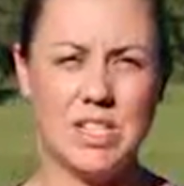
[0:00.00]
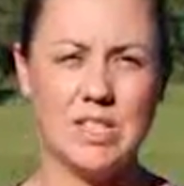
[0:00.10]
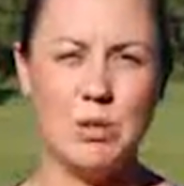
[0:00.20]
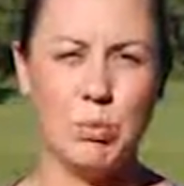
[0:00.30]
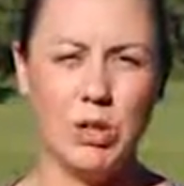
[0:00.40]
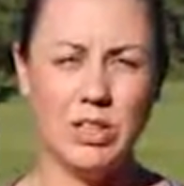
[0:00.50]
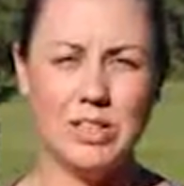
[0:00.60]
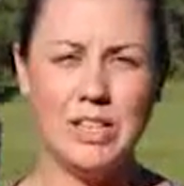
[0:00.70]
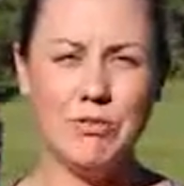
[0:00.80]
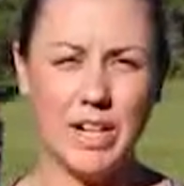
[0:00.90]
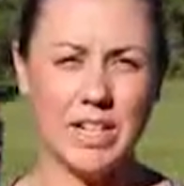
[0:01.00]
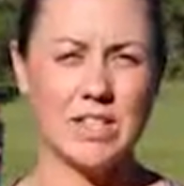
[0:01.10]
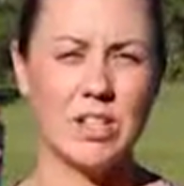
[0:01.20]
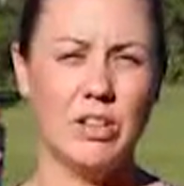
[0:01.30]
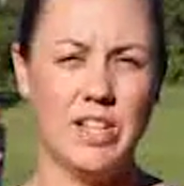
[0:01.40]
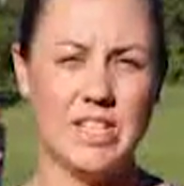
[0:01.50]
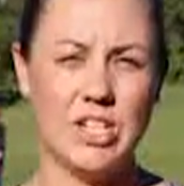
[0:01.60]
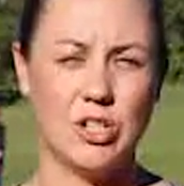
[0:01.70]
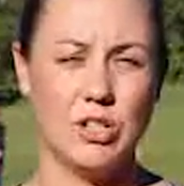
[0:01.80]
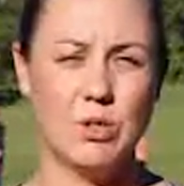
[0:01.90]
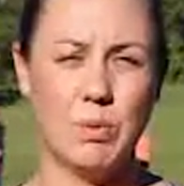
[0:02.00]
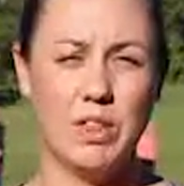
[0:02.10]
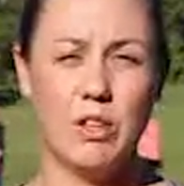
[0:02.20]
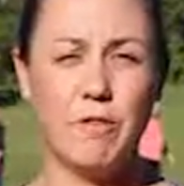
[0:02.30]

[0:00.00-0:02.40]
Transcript: to symbolically reconcile these issues with,